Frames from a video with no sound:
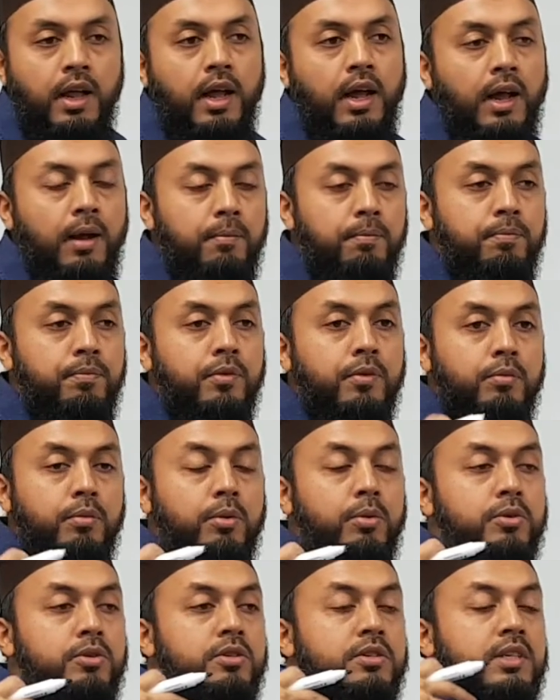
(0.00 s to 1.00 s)
um,
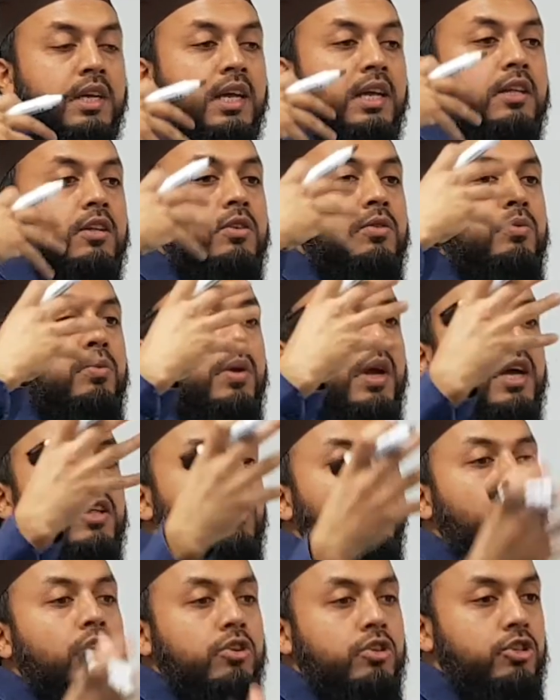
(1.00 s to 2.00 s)
we want to say we are
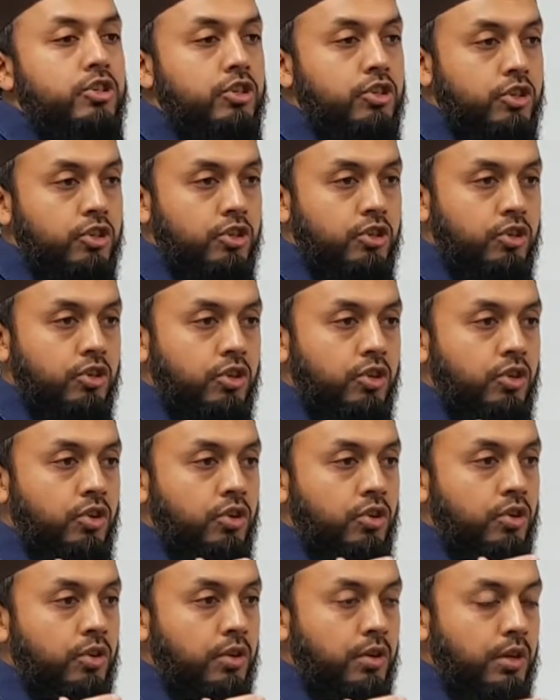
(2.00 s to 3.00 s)
not.
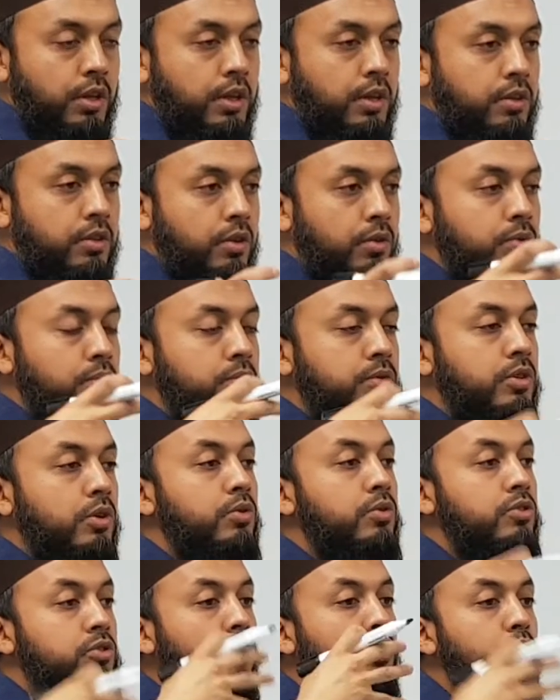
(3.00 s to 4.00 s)
Ah, so, so,
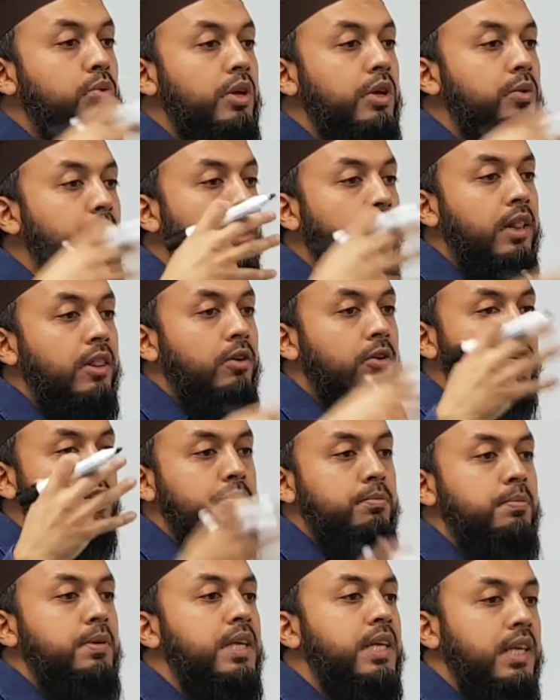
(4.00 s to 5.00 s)
so we will not
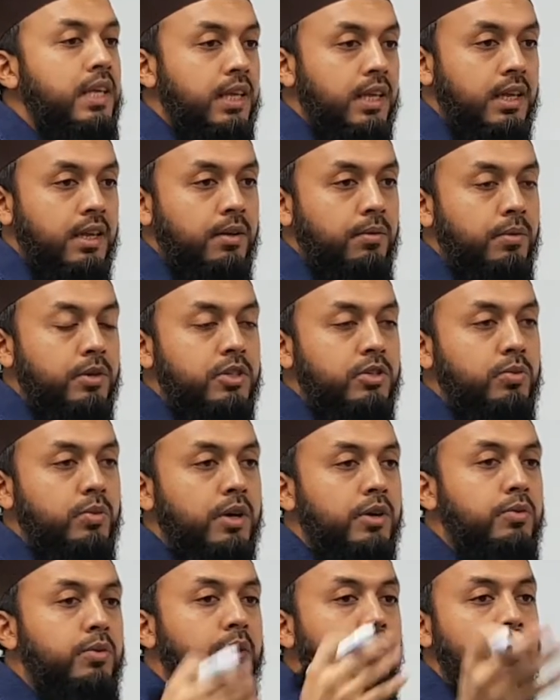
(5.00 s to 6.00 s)
be. What's the
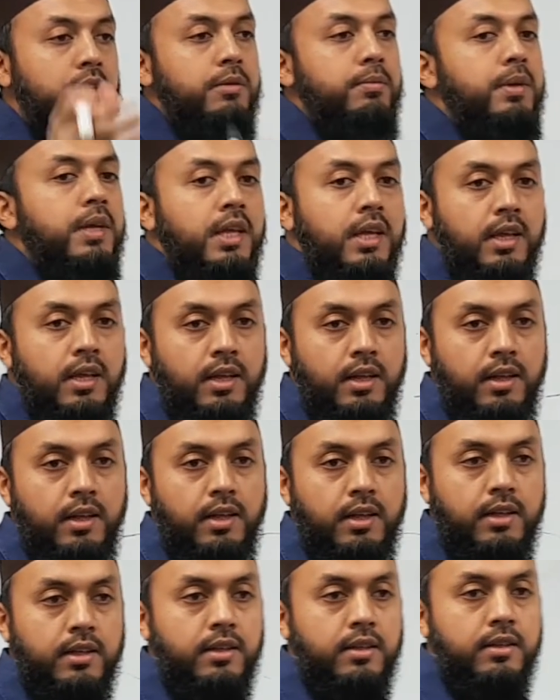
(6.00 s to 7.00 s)
word we will be?
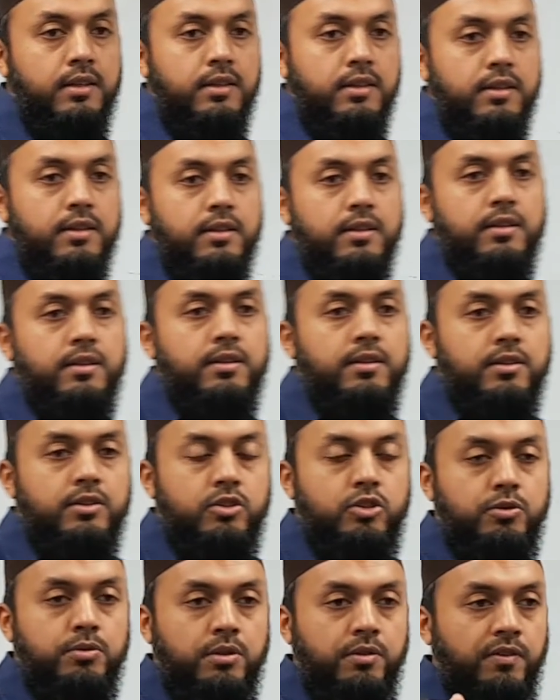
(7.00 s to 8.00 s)

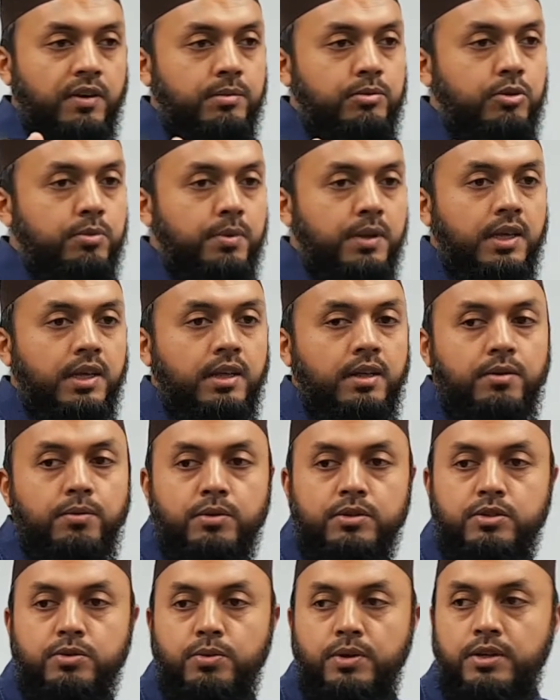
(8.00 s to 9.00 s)
To the verb to be.
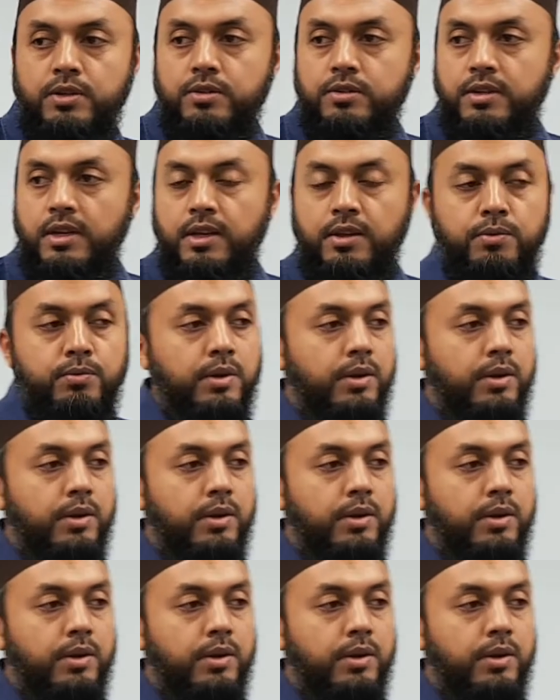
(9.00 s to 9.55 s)
What's the word to say